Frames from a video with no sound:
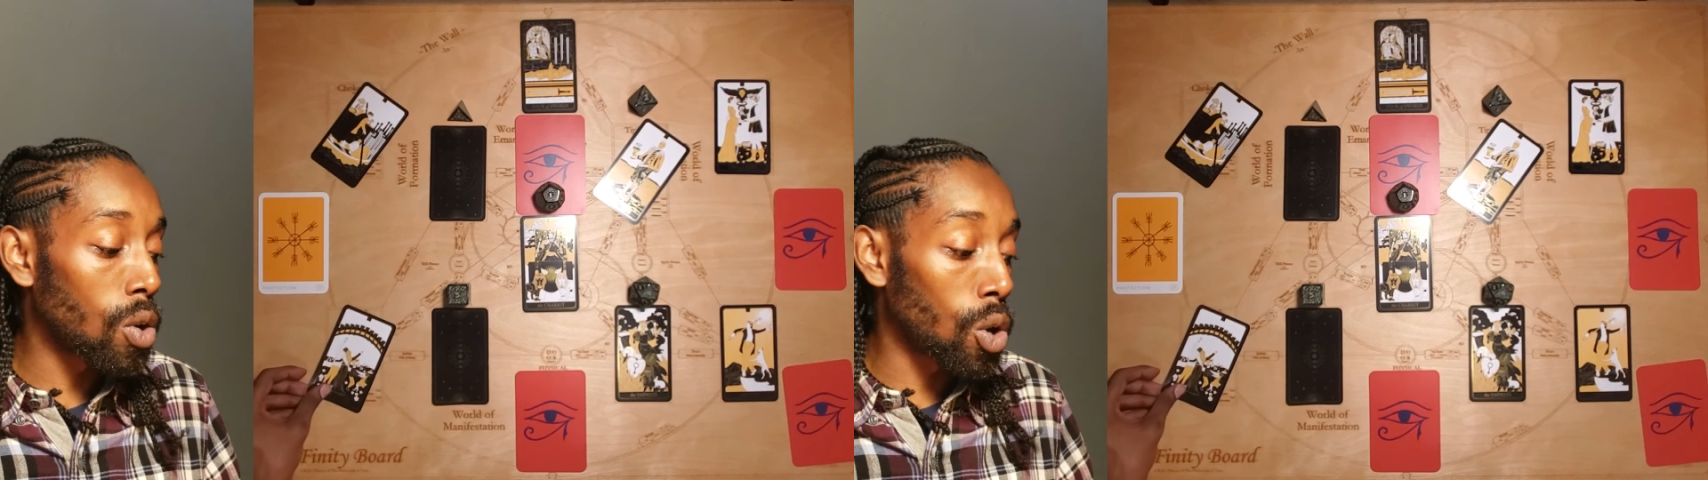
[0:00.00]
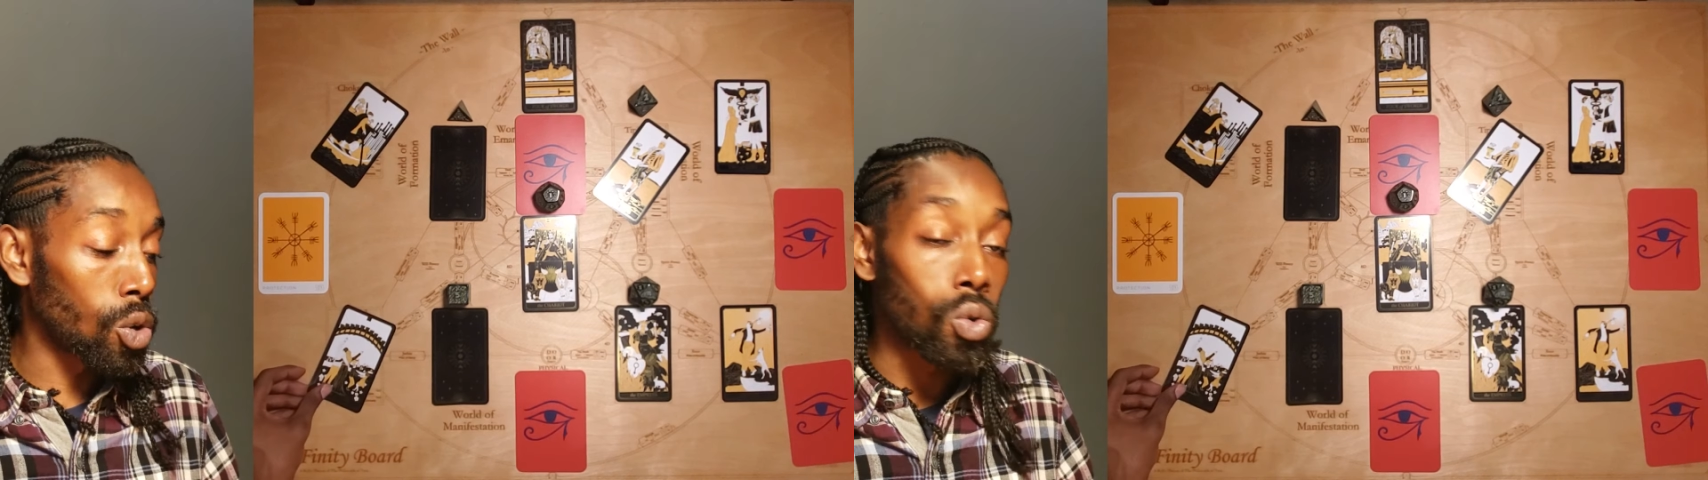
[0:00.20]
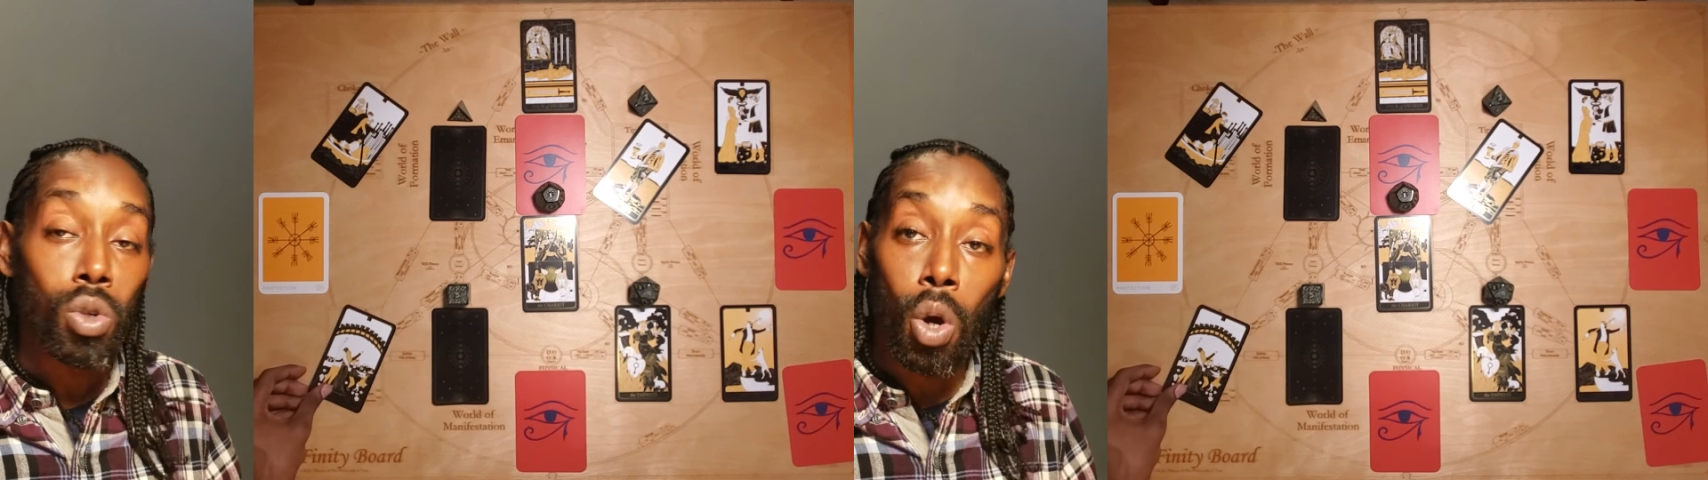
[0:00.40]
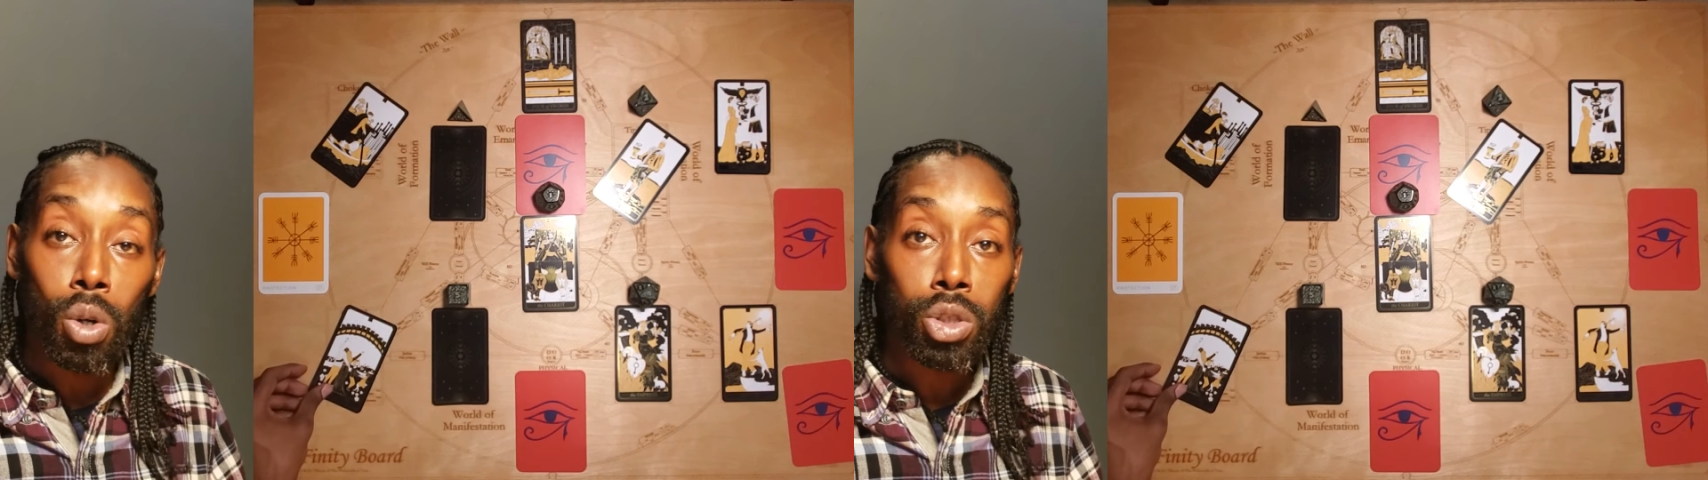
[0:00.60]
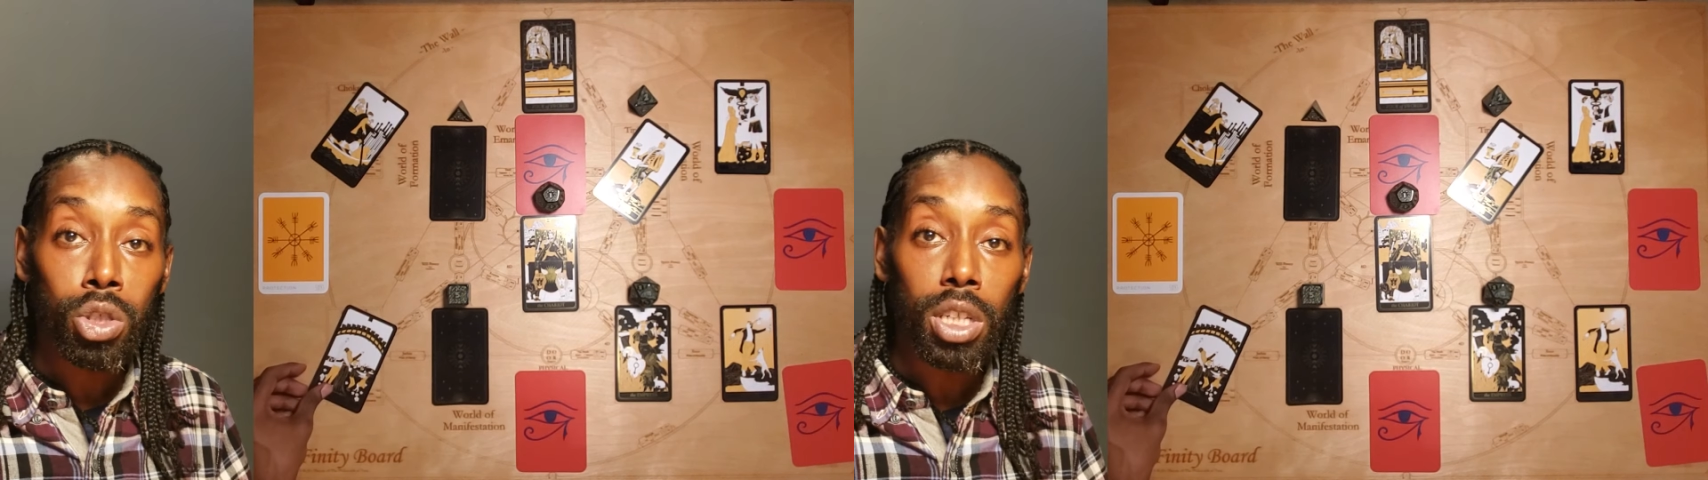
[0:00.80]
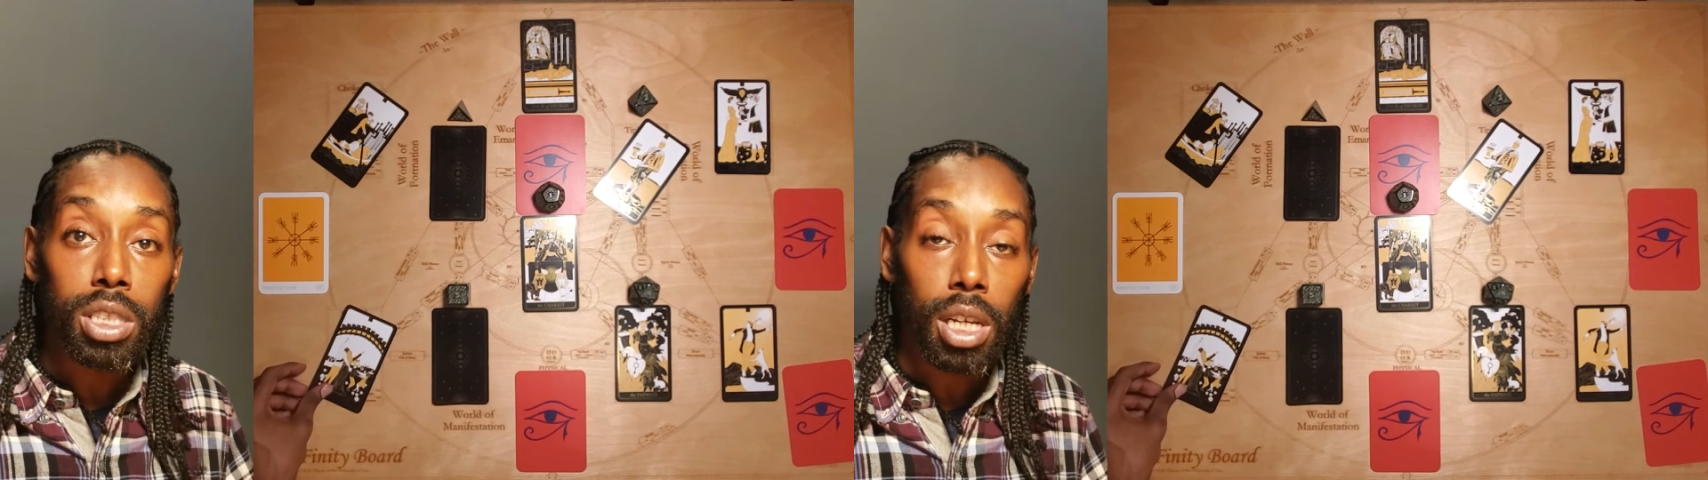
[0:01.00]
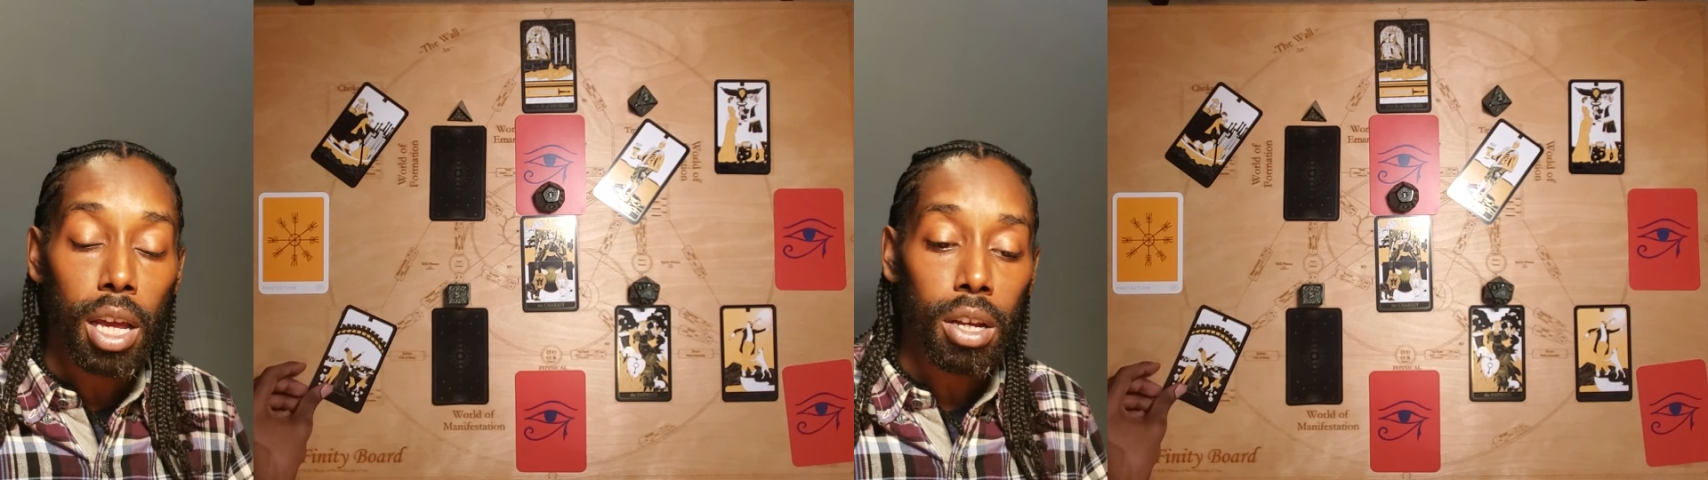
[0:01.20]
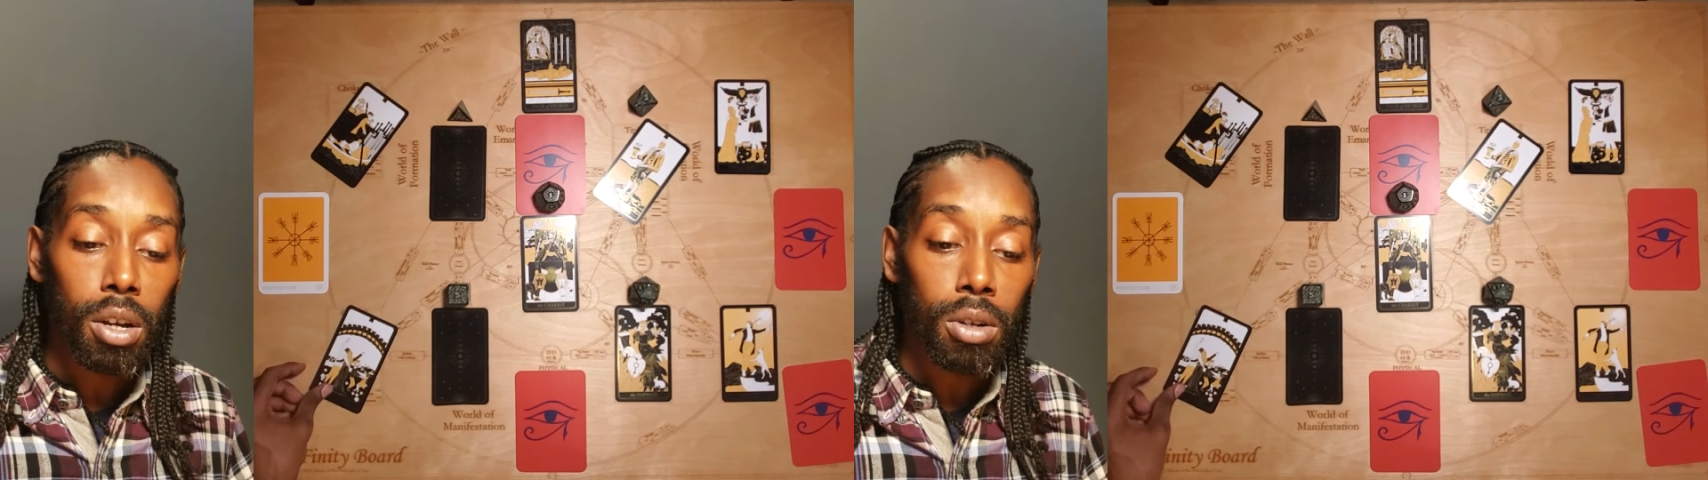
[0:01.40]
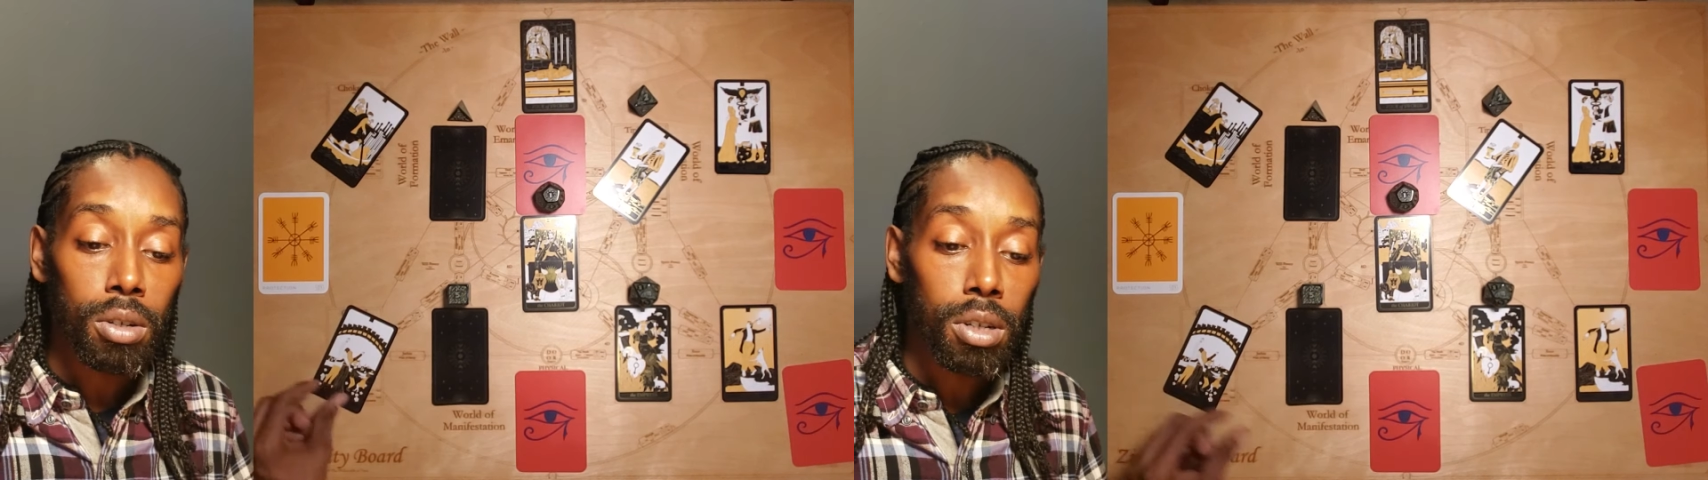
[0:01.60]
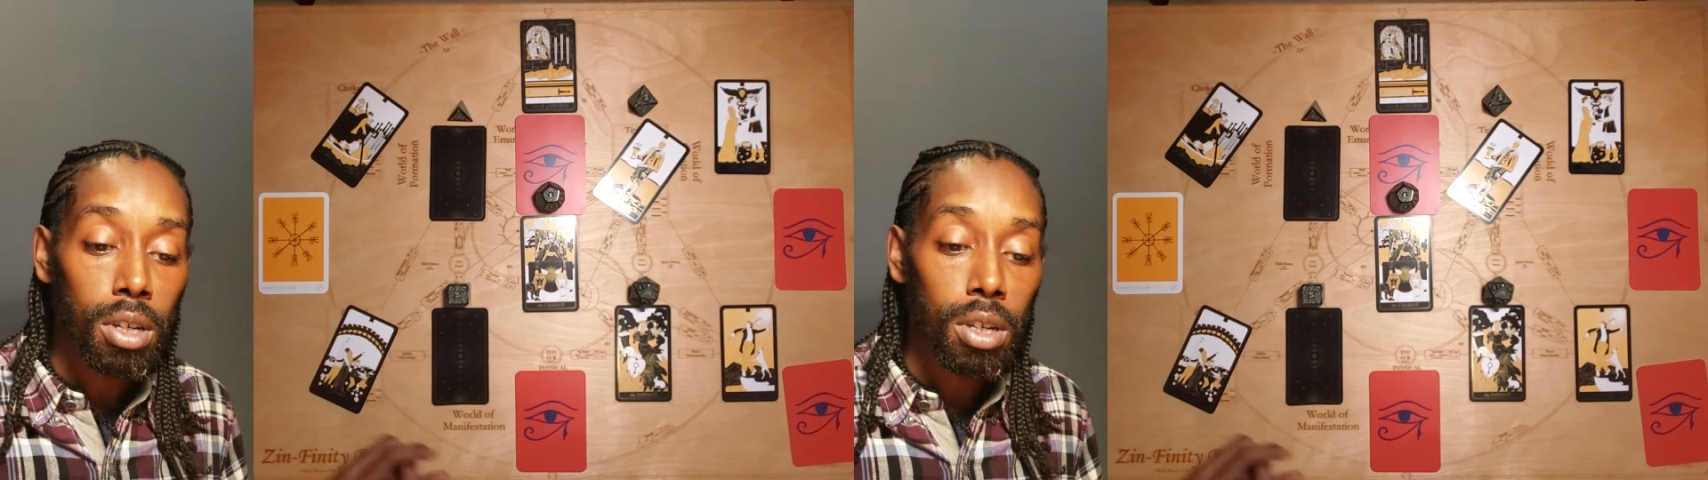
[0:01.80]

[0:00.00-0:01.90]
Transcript: Or you notice you need to let go,